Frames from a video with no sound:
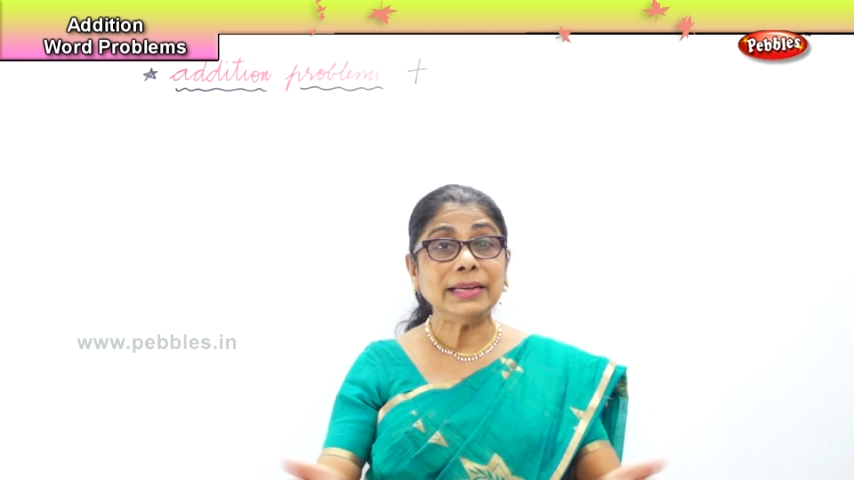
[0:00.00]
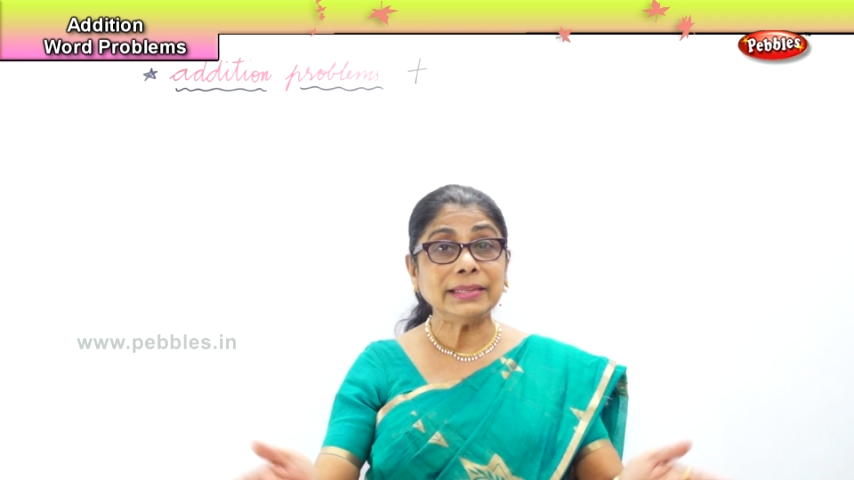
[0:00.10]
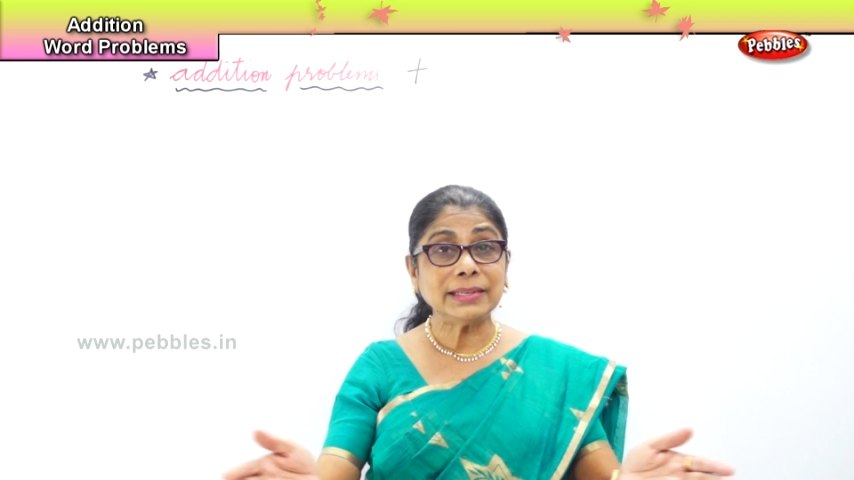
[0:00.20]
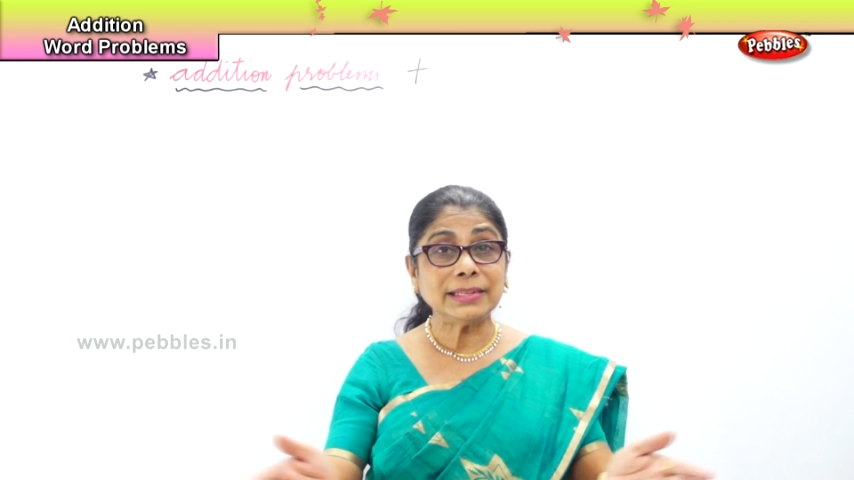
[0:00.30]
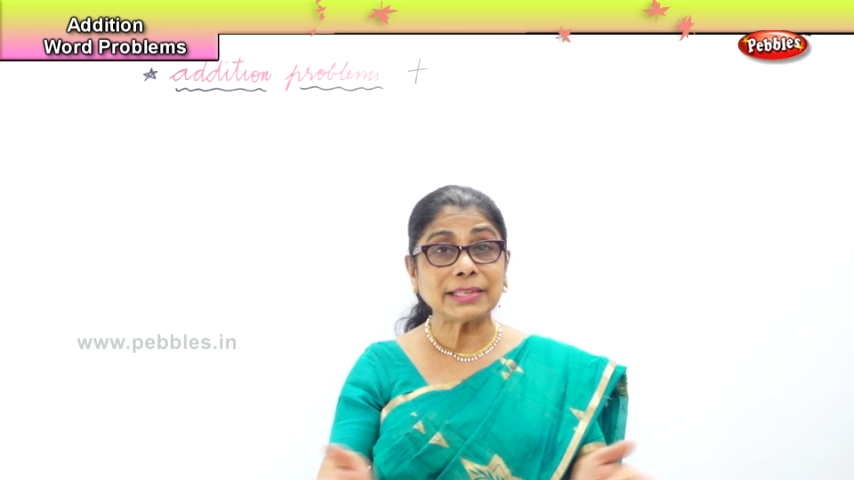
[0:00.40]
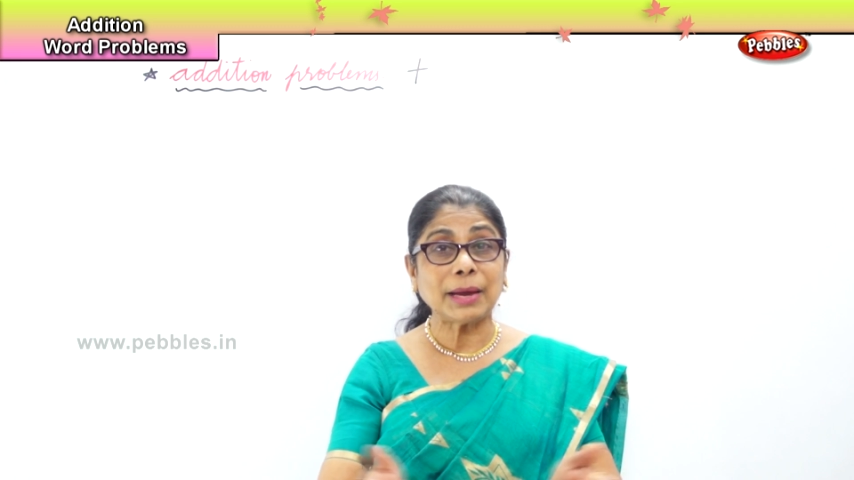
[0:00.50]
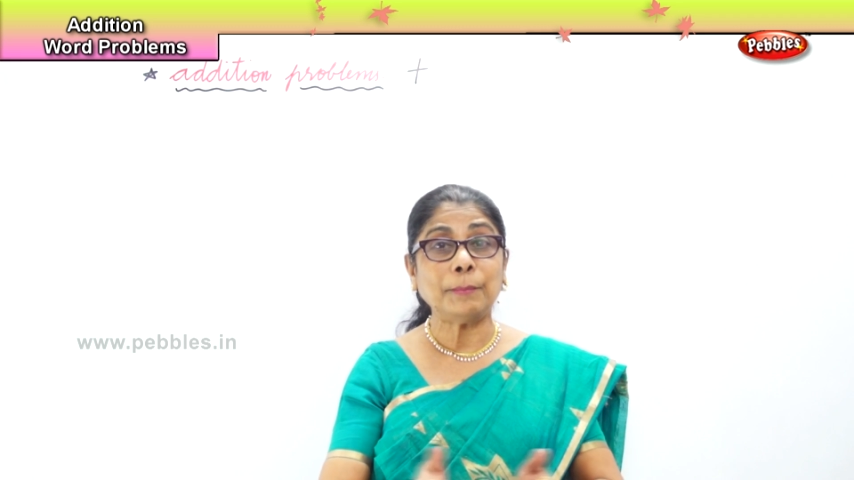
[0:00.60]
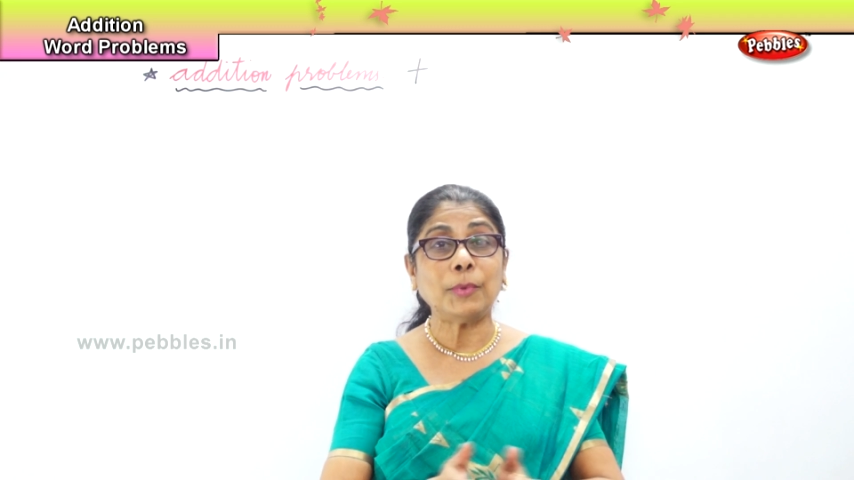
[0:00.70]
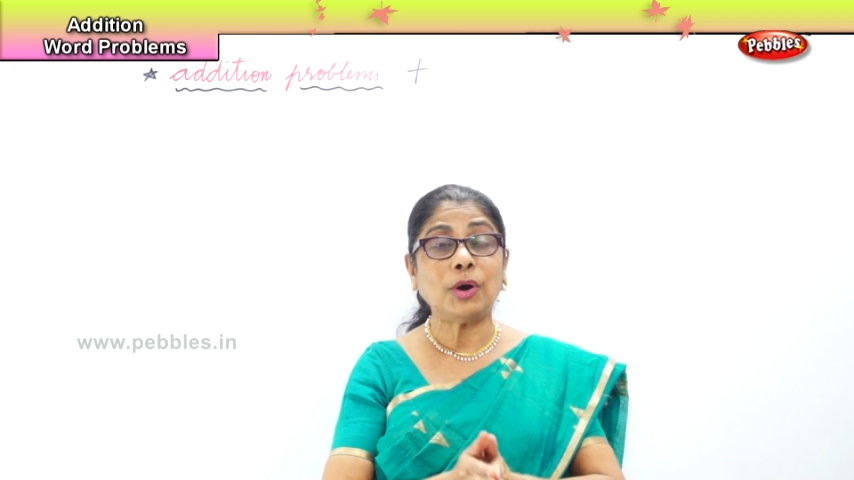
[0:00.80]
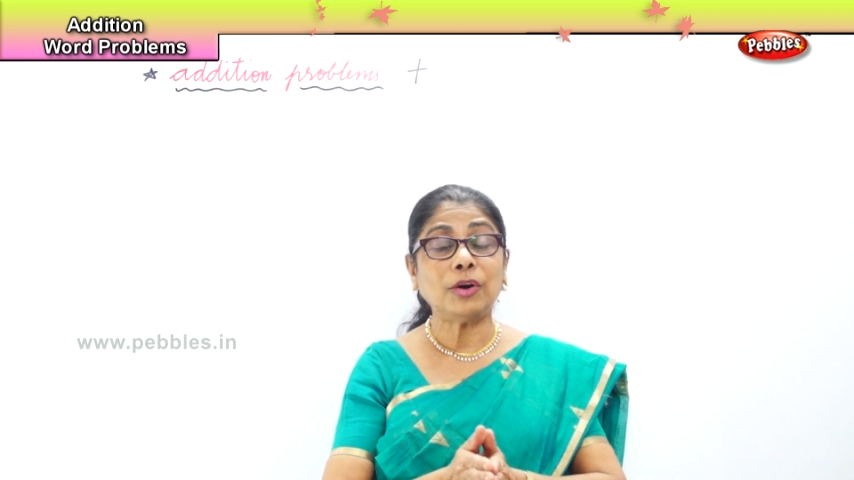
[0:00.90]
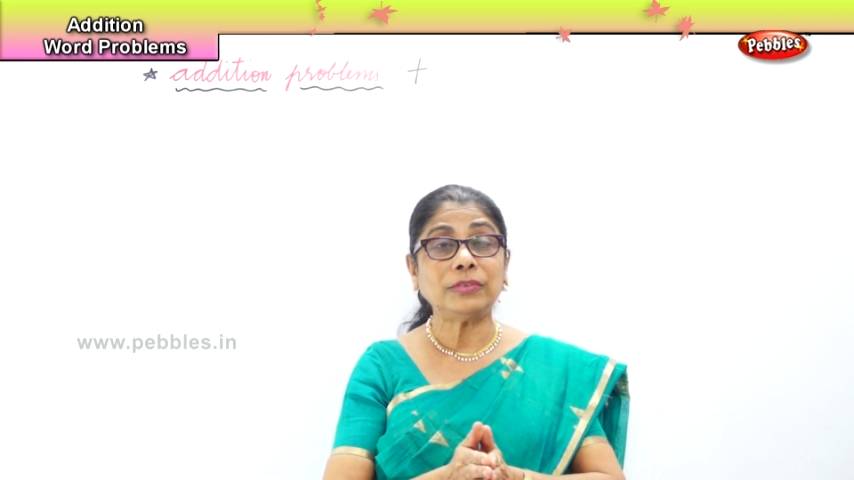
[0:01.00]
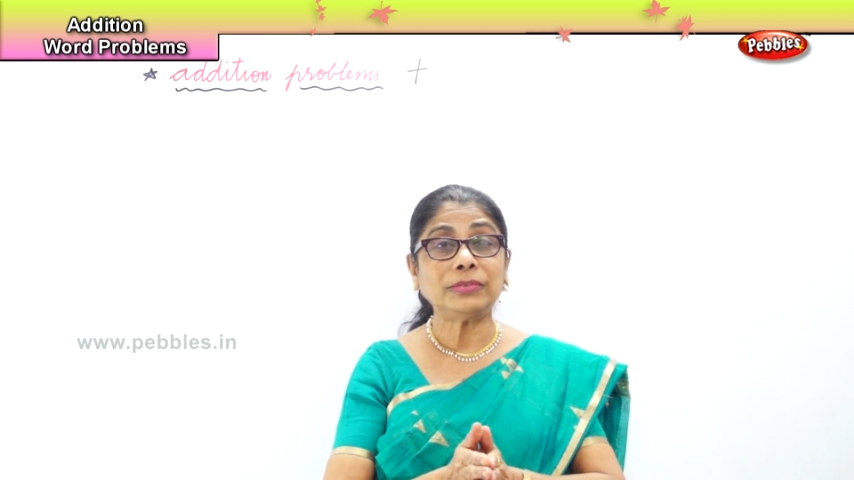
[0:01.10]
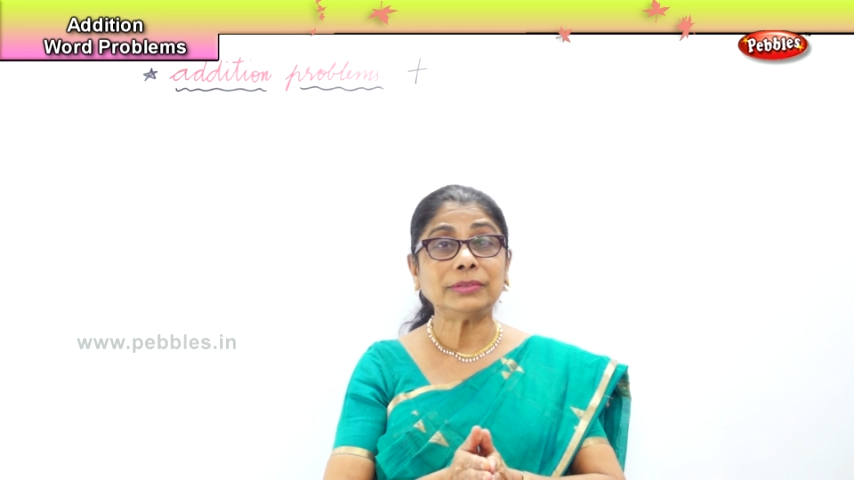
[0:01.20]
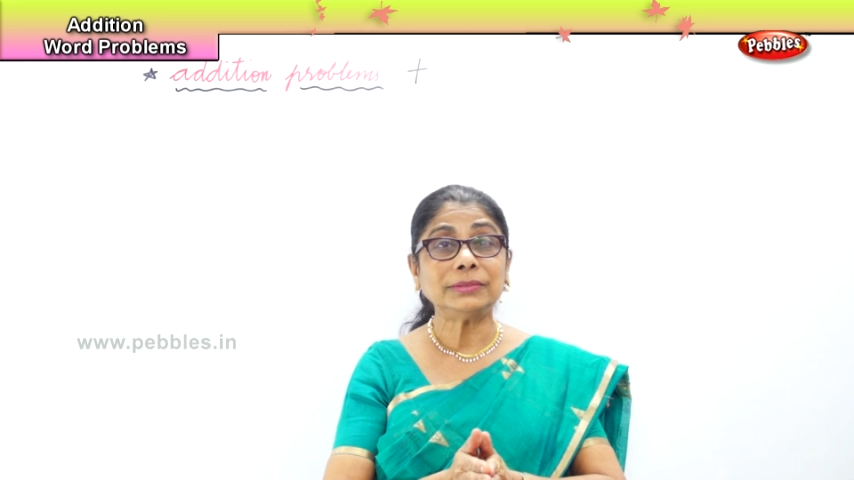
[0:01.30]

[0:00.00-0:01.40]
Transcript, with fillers: Is it some of?